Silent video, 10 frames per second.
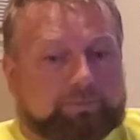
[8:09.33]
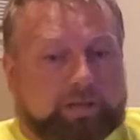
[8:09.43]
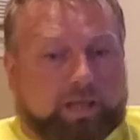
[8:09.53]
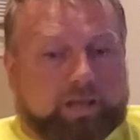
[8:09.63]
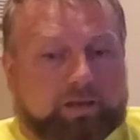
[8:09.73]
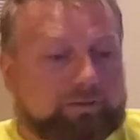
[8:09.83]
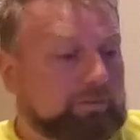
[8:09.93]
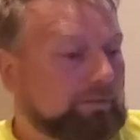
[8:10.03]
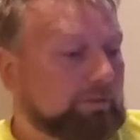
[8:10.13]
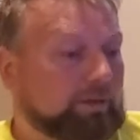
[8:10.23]
And
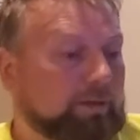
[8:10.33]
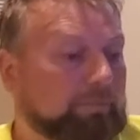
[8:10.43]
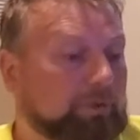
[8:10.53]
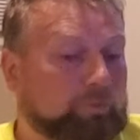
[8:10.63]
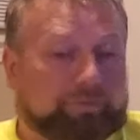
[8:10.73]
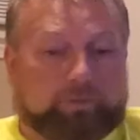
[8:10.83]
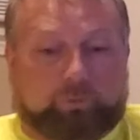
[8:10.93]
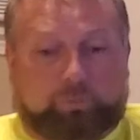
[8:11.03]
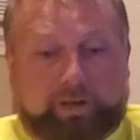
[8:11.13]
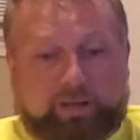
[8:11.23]
the only thing we're
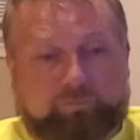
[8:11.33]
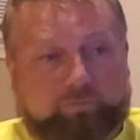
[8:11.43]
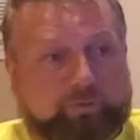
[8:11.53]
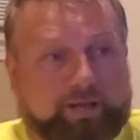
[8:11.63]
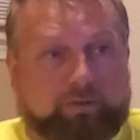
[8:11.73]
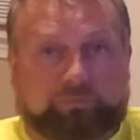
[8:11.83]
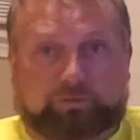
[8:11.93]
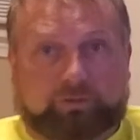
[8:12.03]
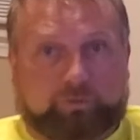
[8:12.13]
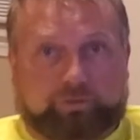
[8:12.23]
waiting for now is a
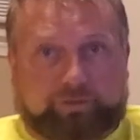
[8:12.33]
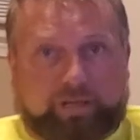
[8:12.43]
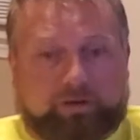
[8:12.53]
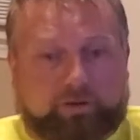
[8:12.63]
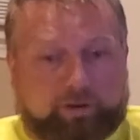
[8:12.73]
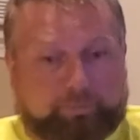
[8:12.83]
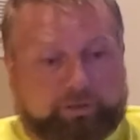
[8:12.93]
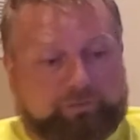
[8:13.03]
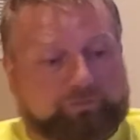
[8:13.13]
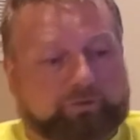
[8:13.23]
closing date on our
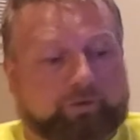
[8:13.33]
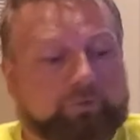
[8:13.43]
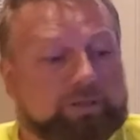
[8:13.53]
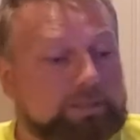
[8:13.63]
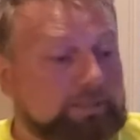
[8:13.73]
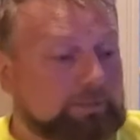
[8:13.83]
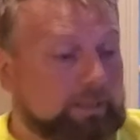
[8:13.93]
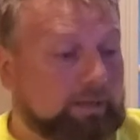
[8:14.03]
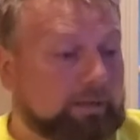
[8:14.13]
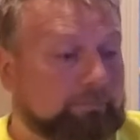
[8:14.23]
place. So
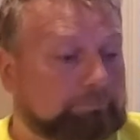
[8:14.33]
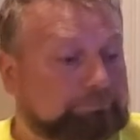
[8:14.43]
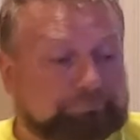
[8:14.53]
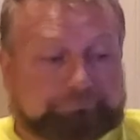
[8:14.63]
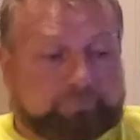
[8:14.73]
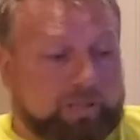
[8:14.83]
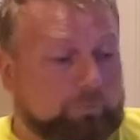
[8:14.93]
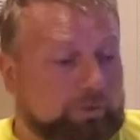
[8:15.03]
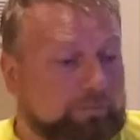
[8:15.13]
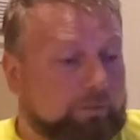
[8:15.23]
it
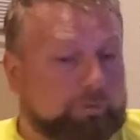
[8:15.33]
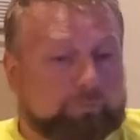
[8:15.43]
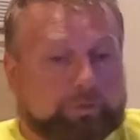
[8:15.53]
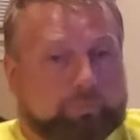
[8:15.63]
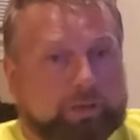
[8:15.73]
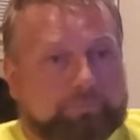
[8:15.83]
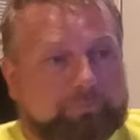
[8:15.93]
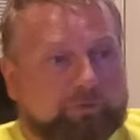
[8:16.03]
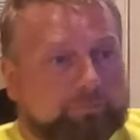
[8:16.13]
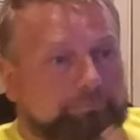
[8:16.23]
went really well.
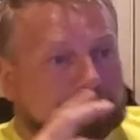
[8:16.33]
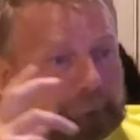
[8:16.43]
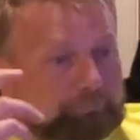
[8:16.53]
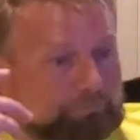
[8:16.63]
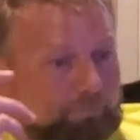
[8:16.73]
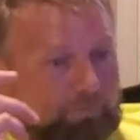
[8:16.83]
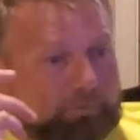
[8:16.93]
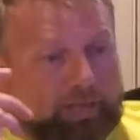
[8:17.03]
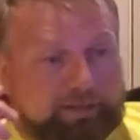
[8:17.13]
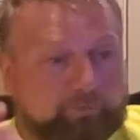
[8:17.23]
So
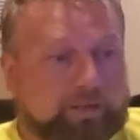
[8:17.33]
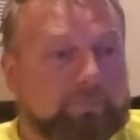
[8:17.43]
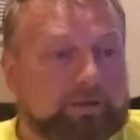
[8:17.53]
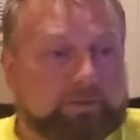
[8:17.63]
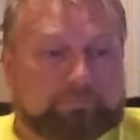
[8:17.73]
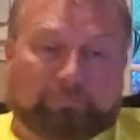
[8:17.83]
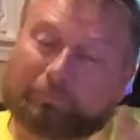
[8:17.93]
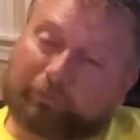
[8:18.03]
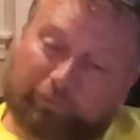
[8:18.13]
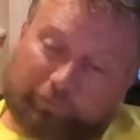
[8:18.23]
highly recommend it.
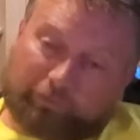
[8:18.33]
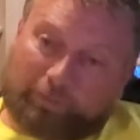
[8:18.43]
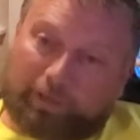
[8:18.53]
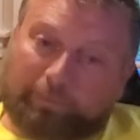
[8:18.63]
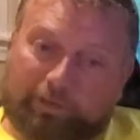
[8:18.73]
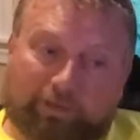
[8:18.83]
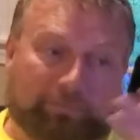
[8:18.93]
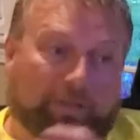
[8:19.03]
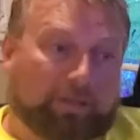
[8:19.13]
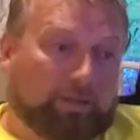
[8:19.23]
Of course, that's my opinion.
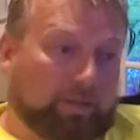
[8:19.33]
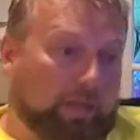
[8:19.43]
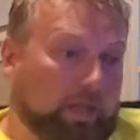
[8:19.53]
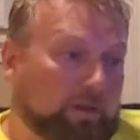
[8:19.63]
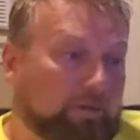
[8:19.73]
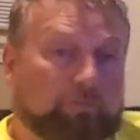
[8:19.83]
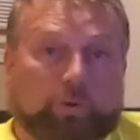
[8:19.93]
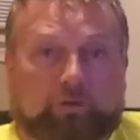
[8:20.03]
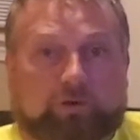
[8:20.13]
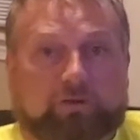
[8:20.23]
And if you
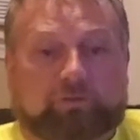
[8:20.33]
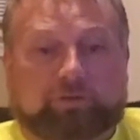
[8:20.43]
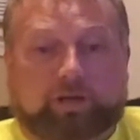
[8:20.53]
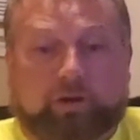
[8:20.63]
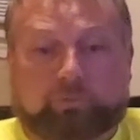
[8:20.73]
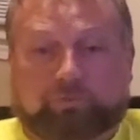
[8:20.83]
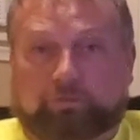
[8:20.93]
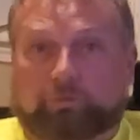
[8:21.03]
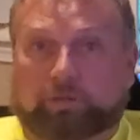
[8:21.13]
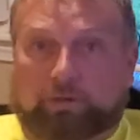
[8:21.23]
are trying to sell your house,
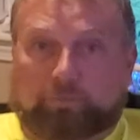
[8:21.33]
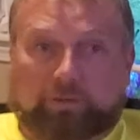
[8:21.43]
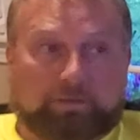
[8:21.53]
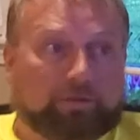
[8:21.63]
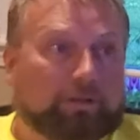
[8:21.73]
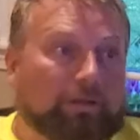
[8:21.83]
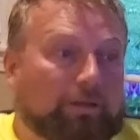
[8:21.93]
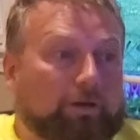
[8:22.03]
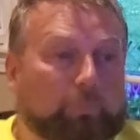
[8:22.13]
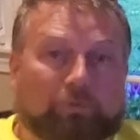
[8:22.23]
good luck with it.
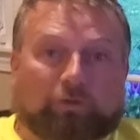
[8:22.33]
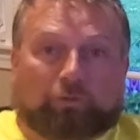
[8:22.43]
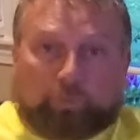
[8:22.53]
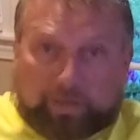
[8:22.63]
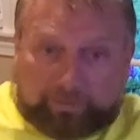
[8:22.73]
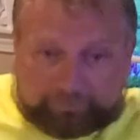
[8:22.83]
I hope it sells quick.